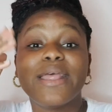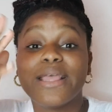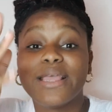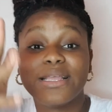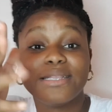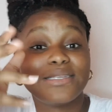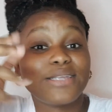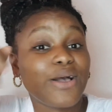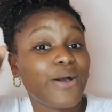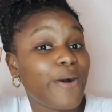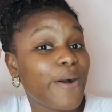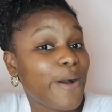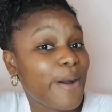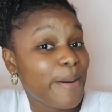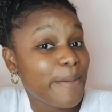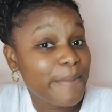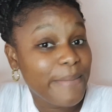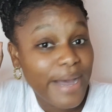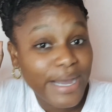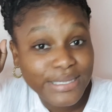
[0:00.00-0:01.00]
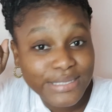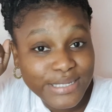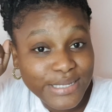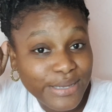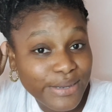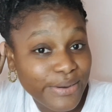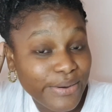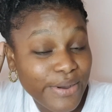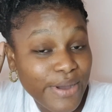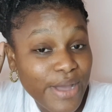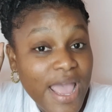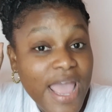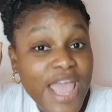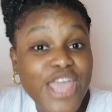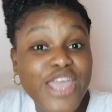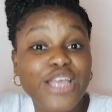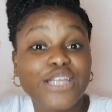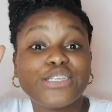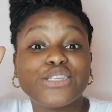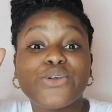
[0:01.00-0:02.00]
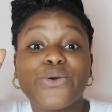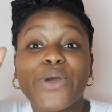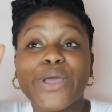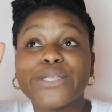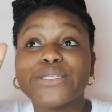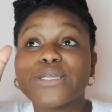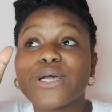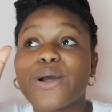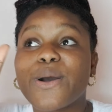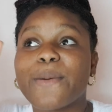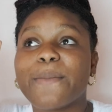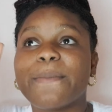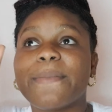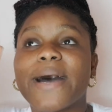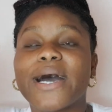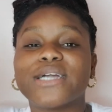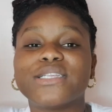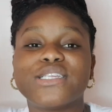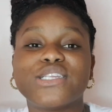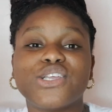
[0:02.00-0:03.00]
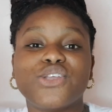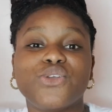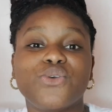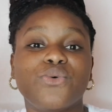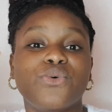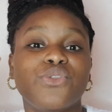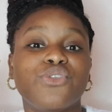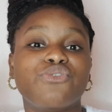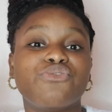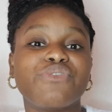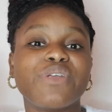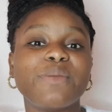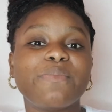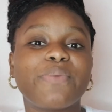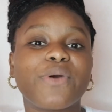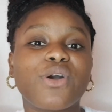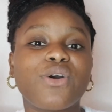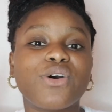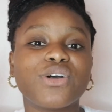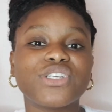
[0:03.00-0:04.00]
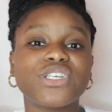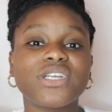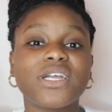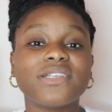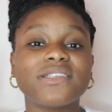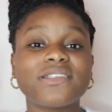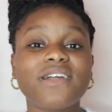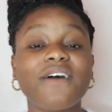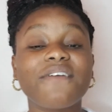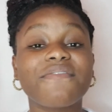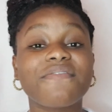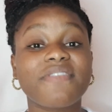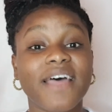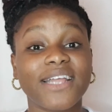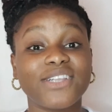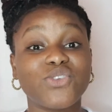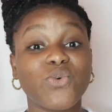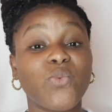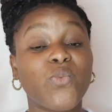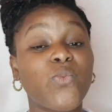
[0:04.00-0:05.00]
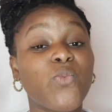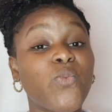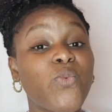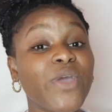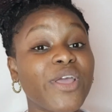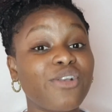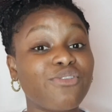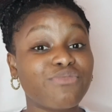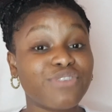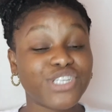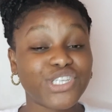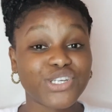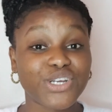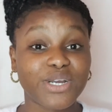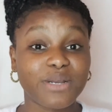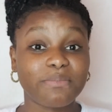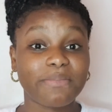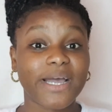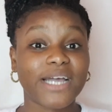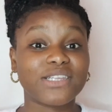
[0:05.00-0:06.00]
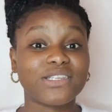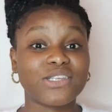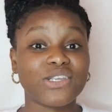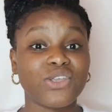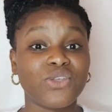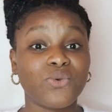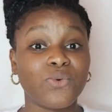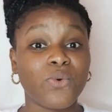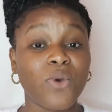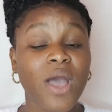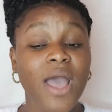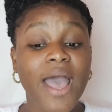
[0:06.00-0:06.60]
it's gonna come back to you. It's going to come back to you. The repercussions of that will return back to you.